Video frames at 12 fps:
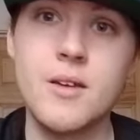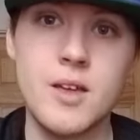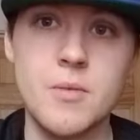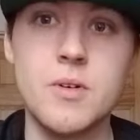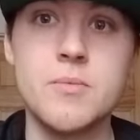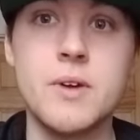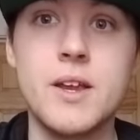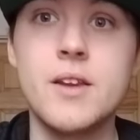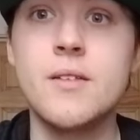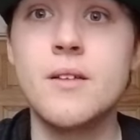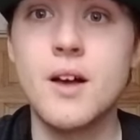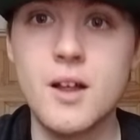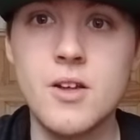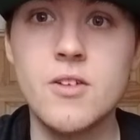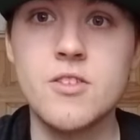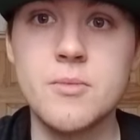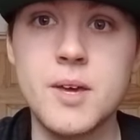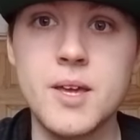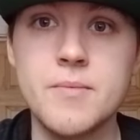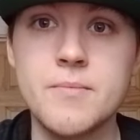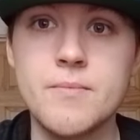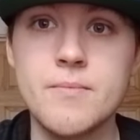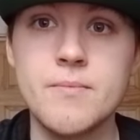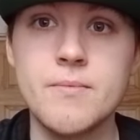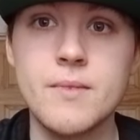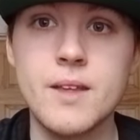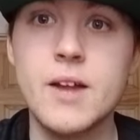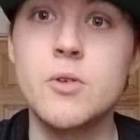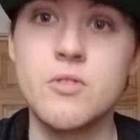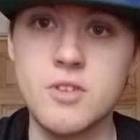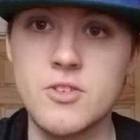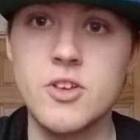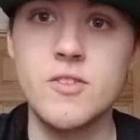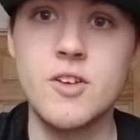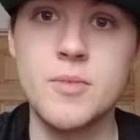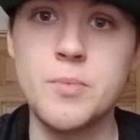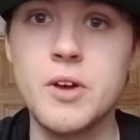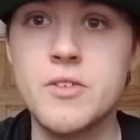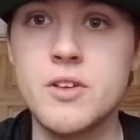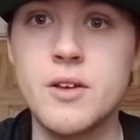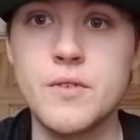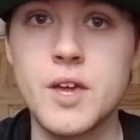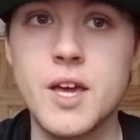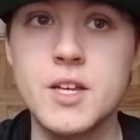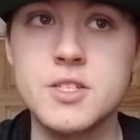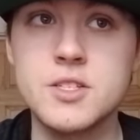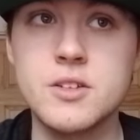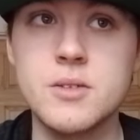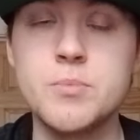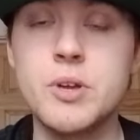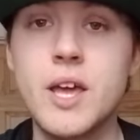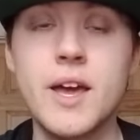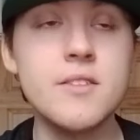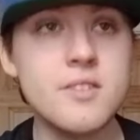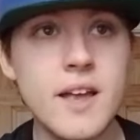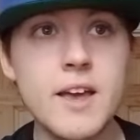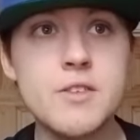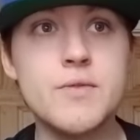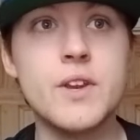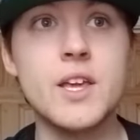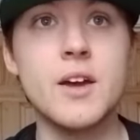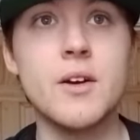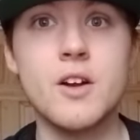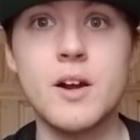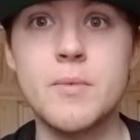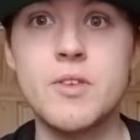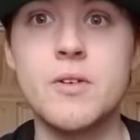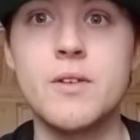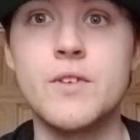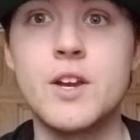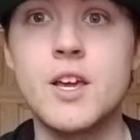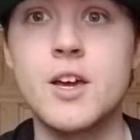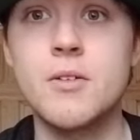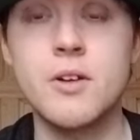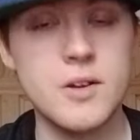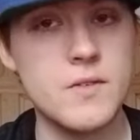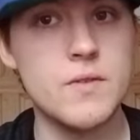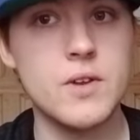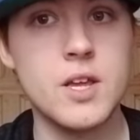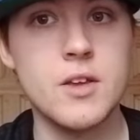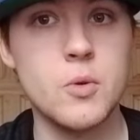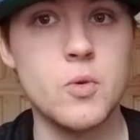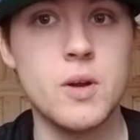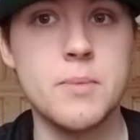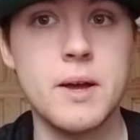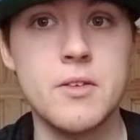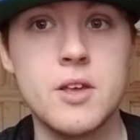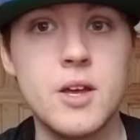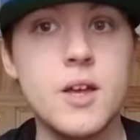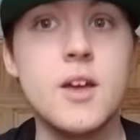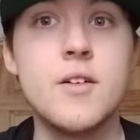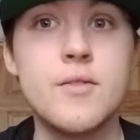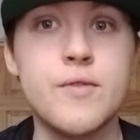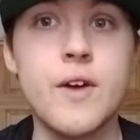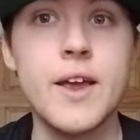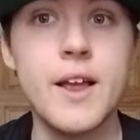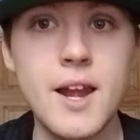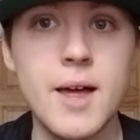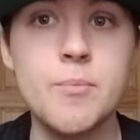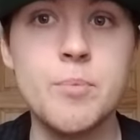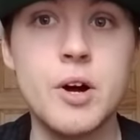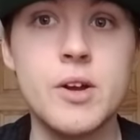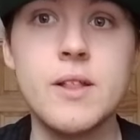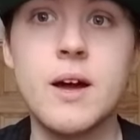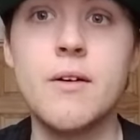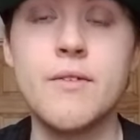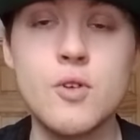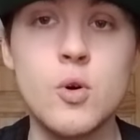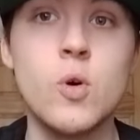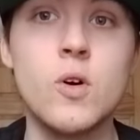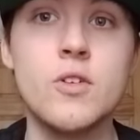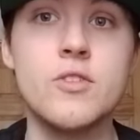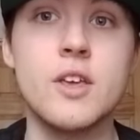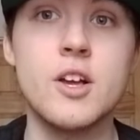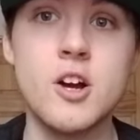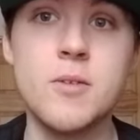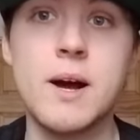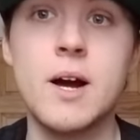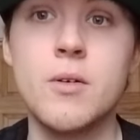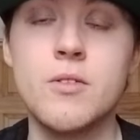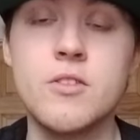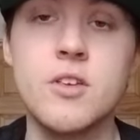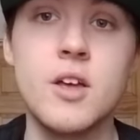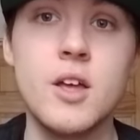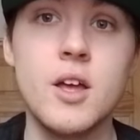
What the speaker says: It would mean a lot to me. And also turn those post notifications on. But yeah, in today's video, I'm going to be doing another video talking about Frank Lampard. Now, of course, it came out